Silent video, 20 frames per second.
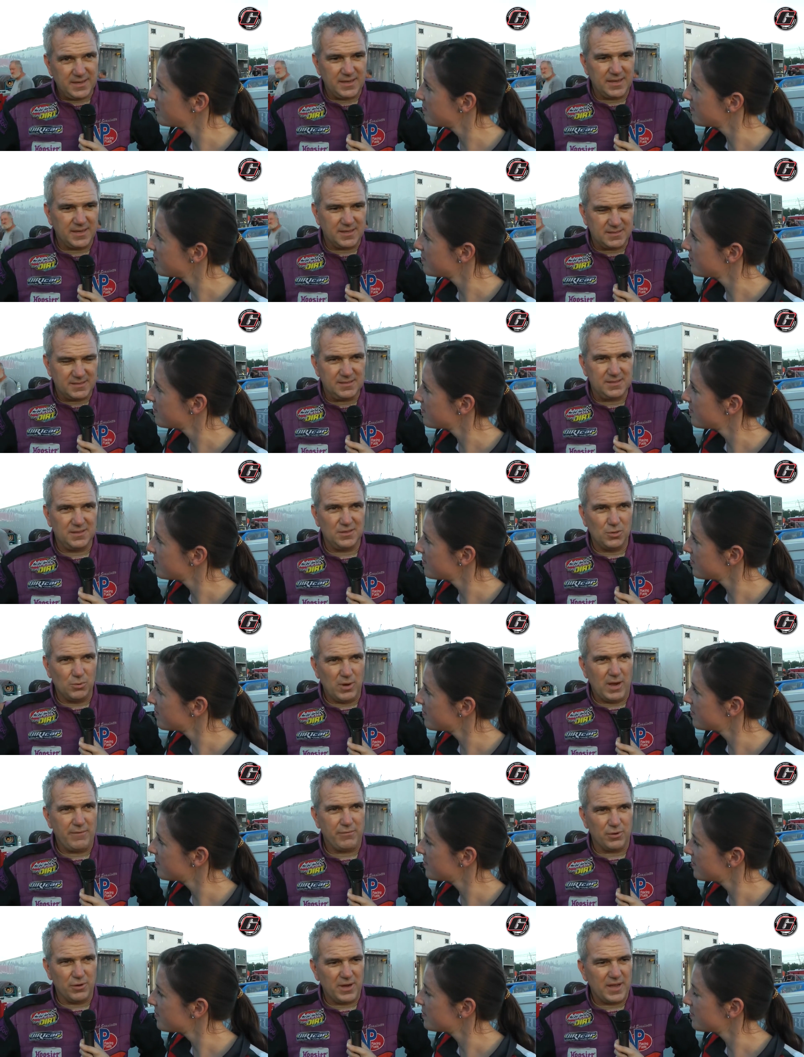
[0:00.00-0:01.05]
Speaker 1: uh,
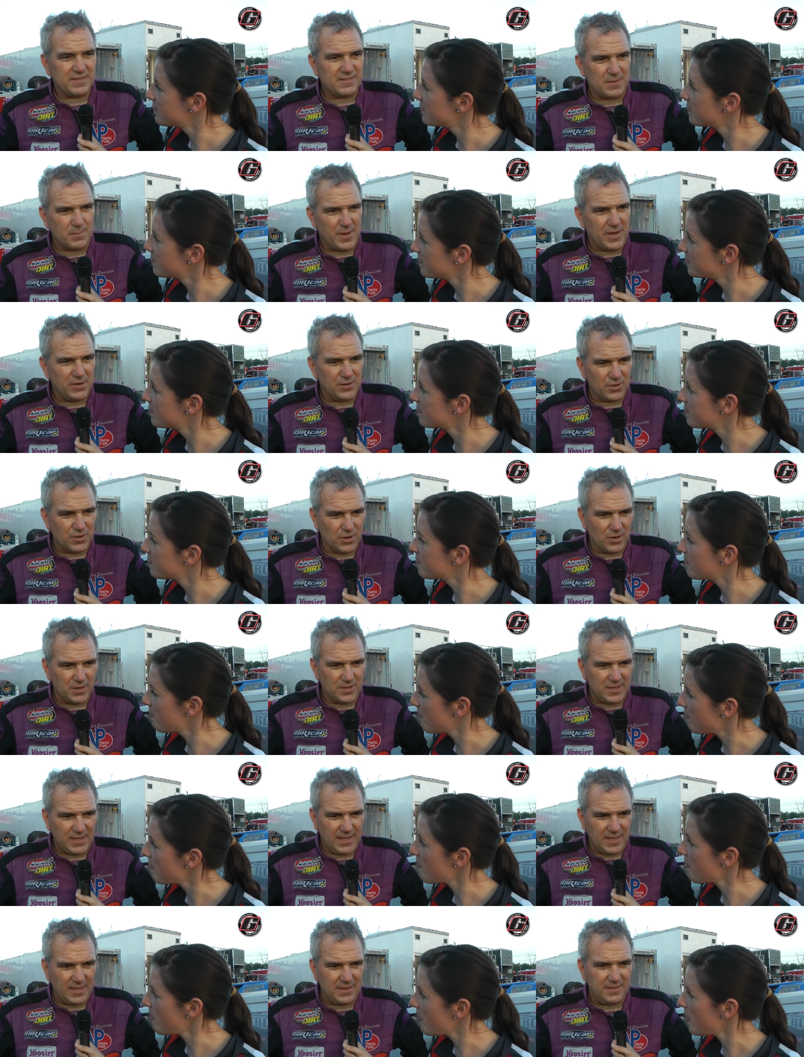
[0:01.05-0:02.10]
whoever has the better car at
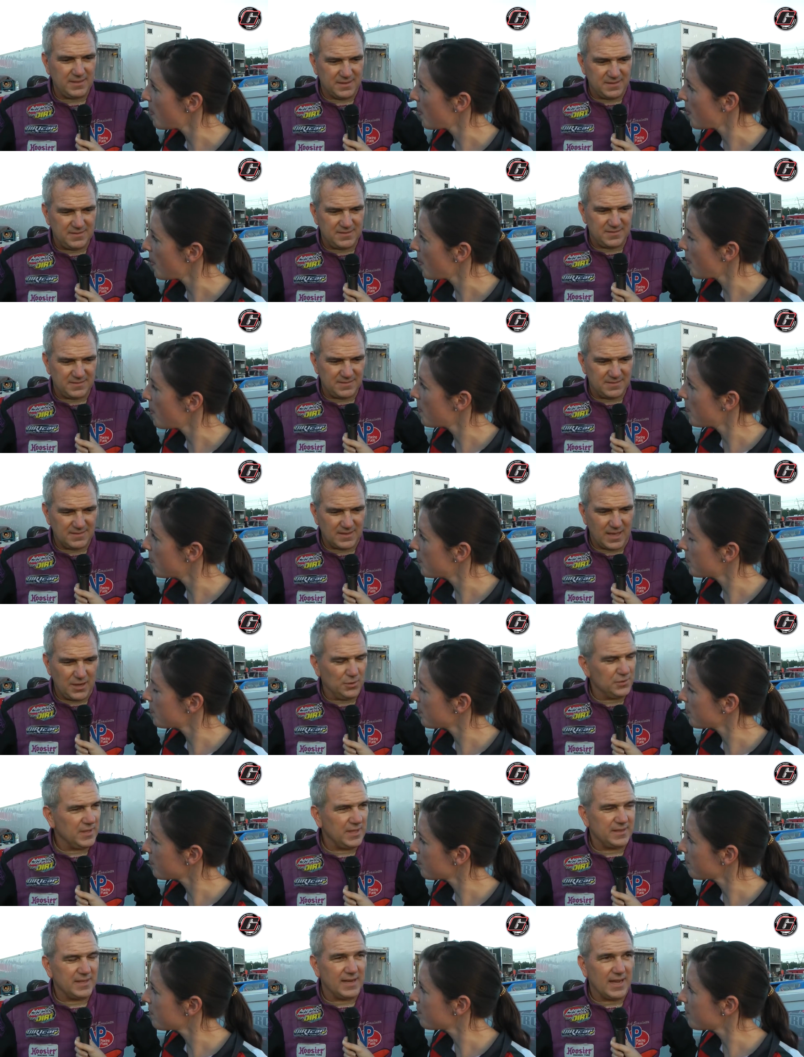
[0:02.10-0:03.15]
the end is. I don't
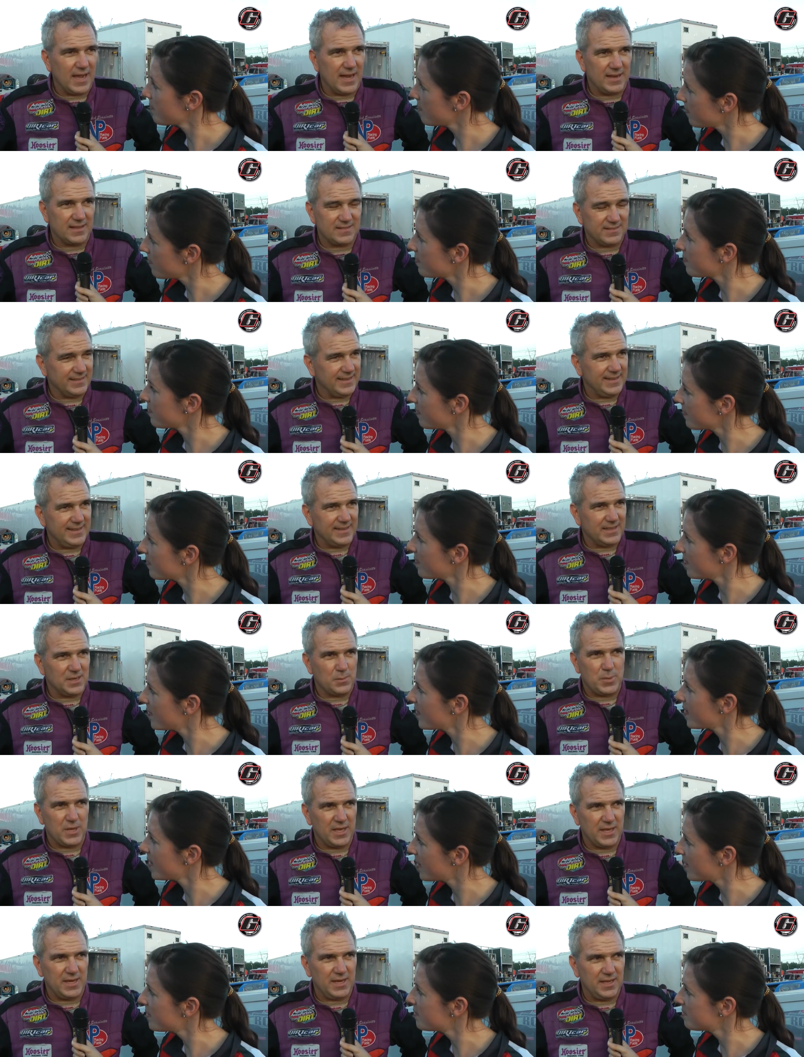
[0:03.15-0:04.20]
think the guy that's leading in the
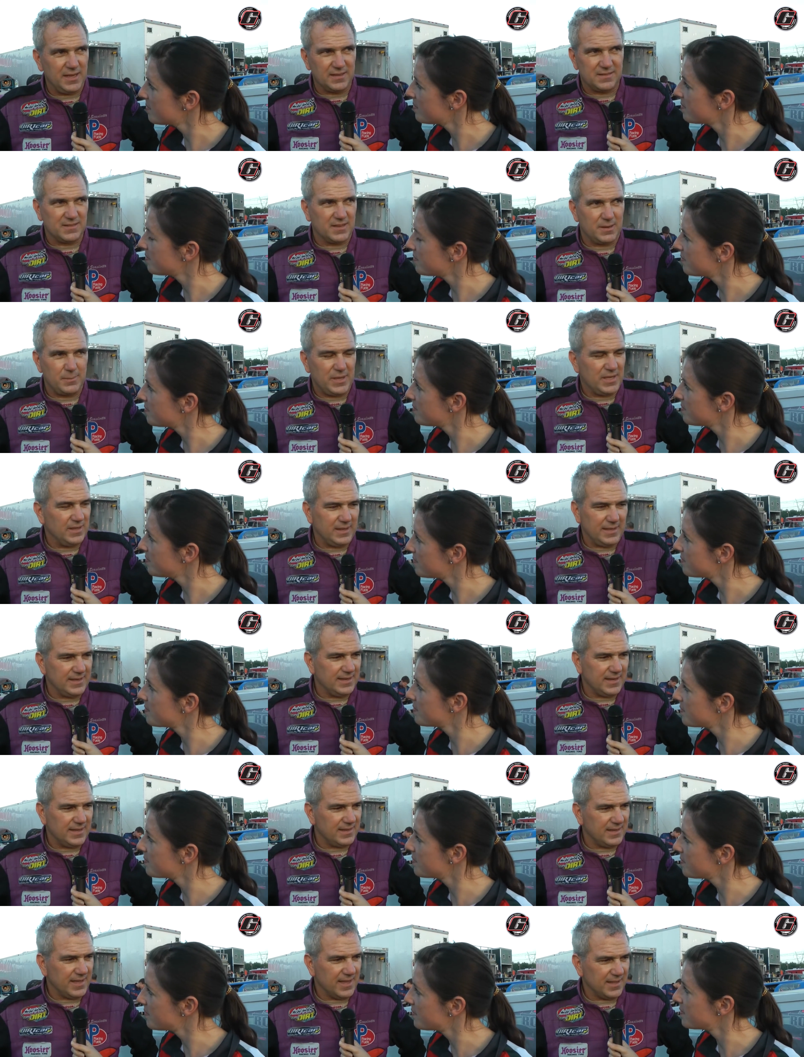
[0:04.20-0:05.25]
beginning is going to be leading
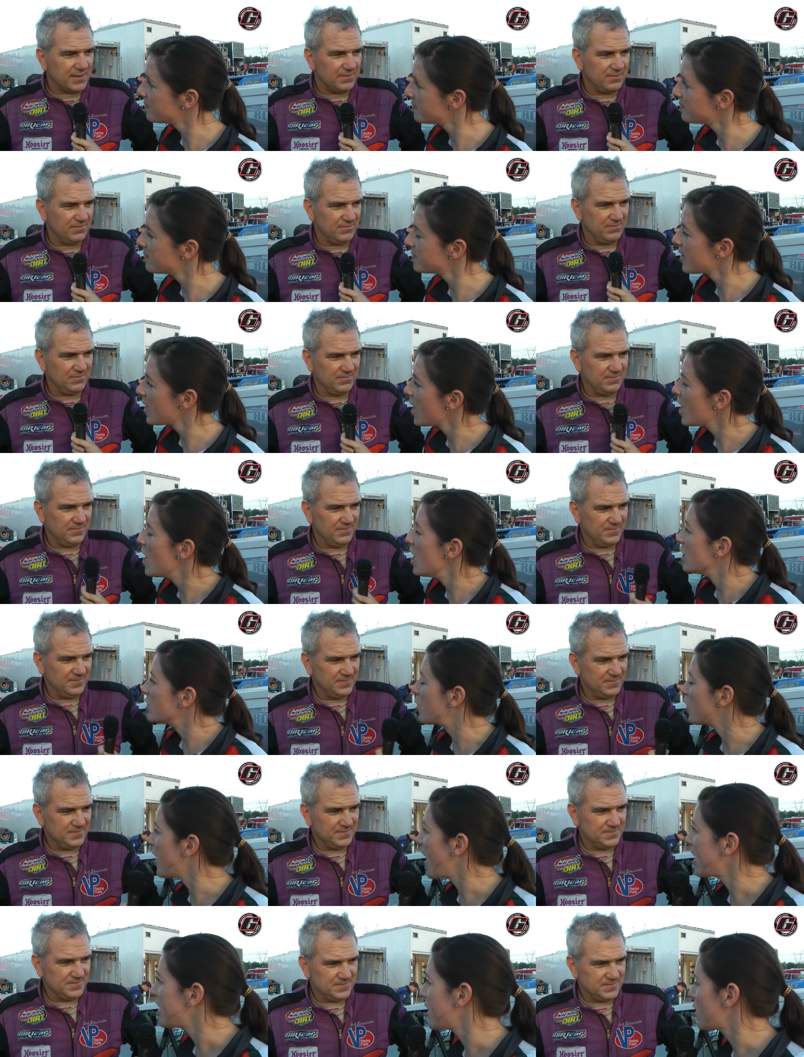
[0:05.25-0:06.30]
at the end.
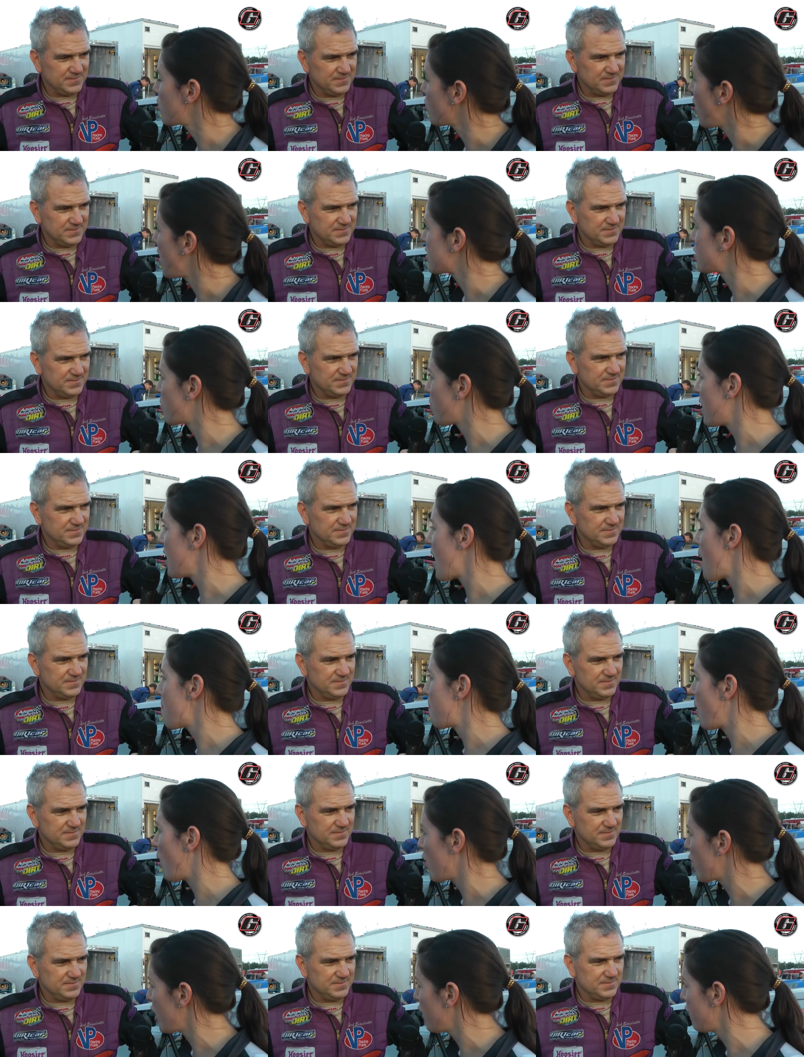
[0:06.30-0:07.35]
Speaker 2: Tonight it was really
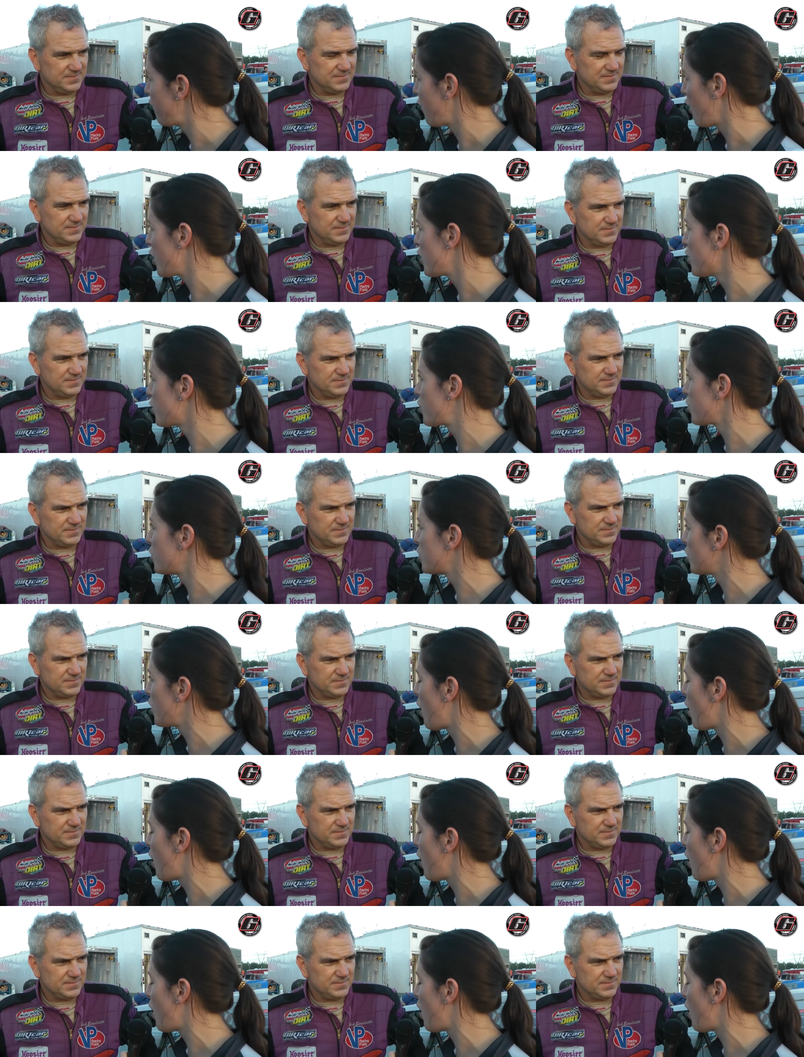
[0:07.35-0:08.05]
important for you to do